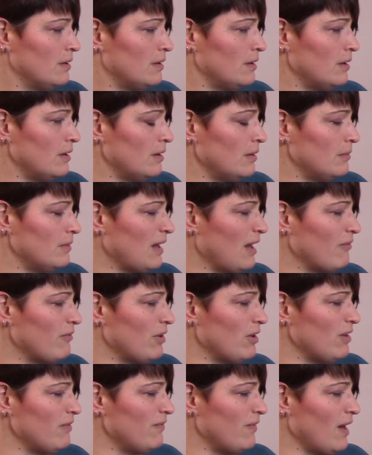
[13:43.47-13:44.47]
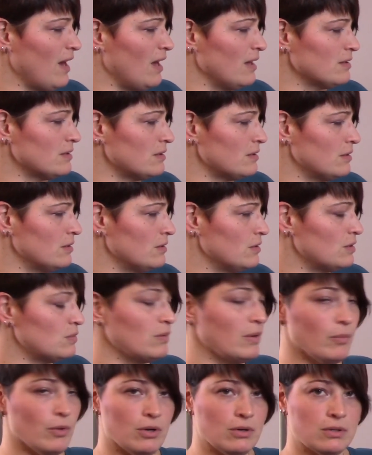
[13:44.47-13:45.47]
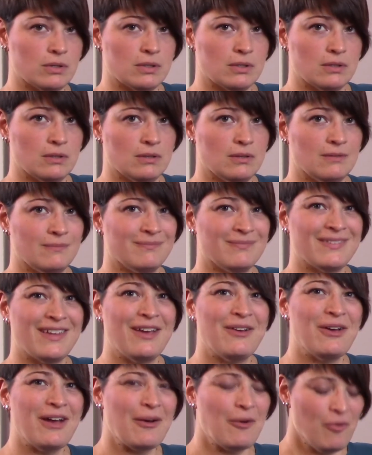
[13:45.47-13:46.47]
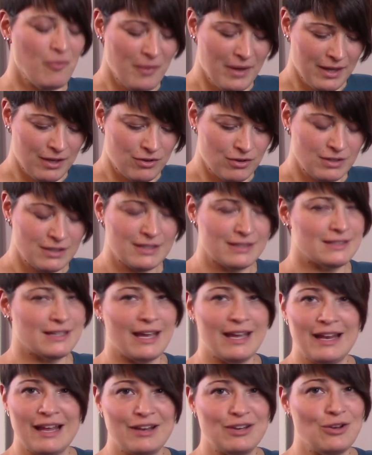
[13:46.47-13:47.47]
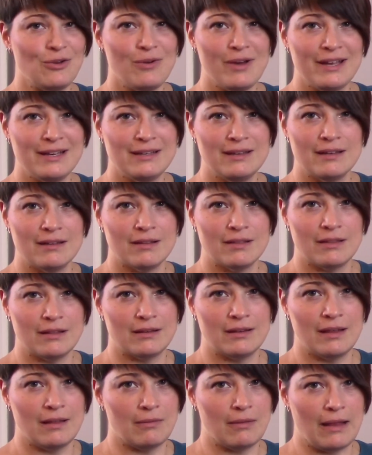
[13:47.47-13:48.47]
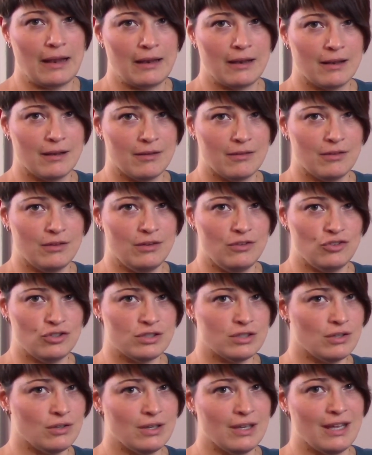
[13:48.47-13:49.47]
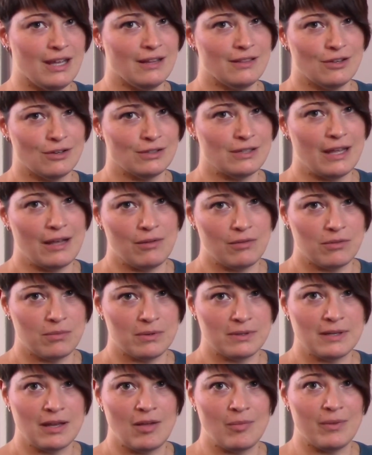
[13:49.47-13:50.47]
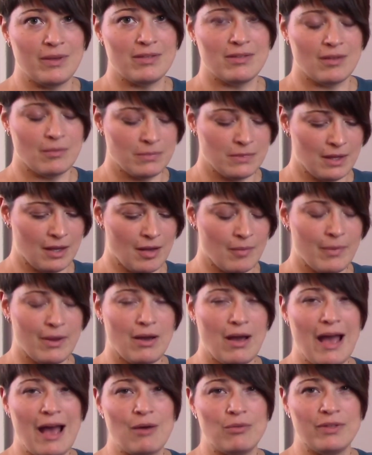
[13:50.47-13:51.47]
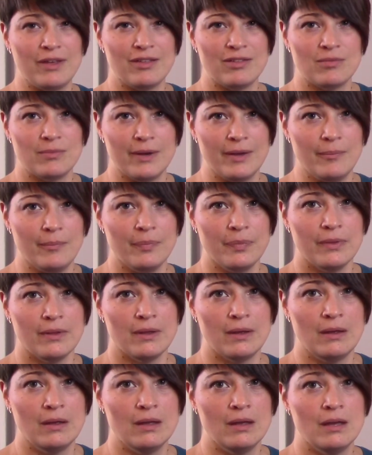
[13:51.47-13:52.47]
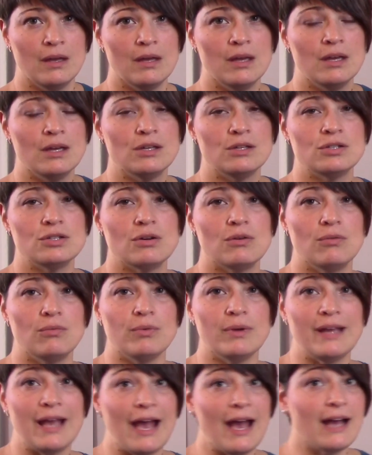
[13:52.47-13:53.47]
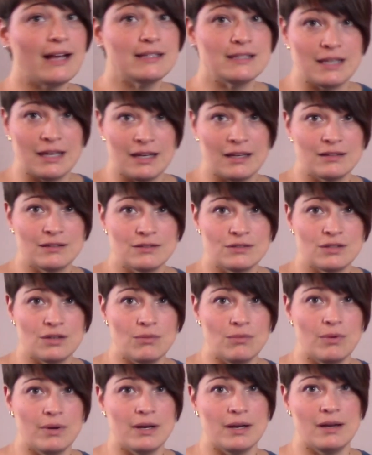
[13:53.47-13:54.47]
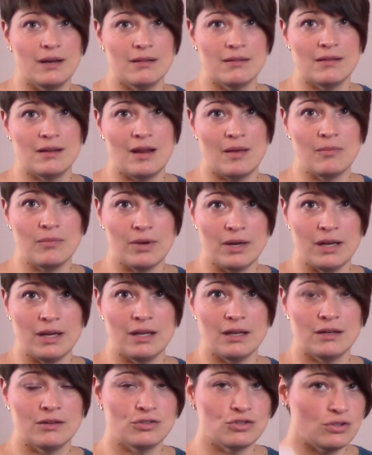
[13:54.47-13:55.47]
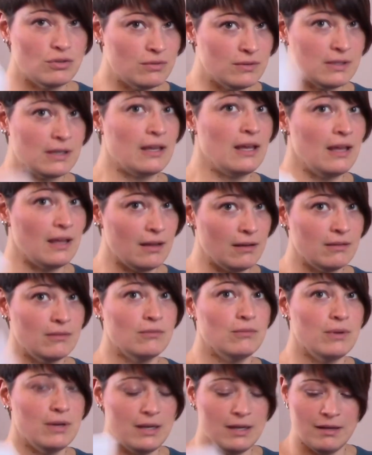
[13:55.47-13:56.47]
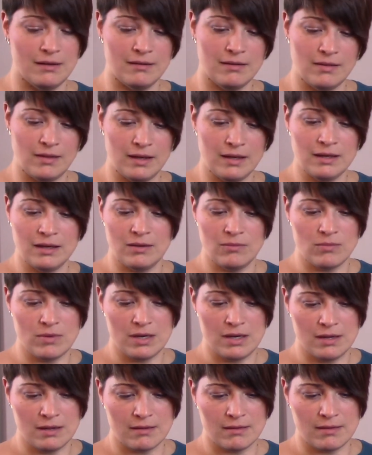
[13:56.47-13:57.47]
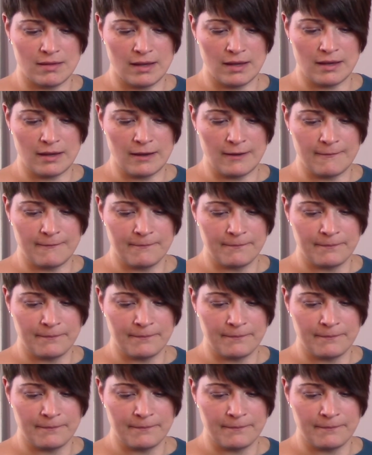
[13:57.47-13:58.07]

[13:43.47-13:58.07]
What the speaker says: not very fast swimmers. Oh my goodness, I had no idea that just looking at their tails would tell me something about how they swim. So reacting to what it is that I'm reading shows, again, reading is thinking, reading is thinking.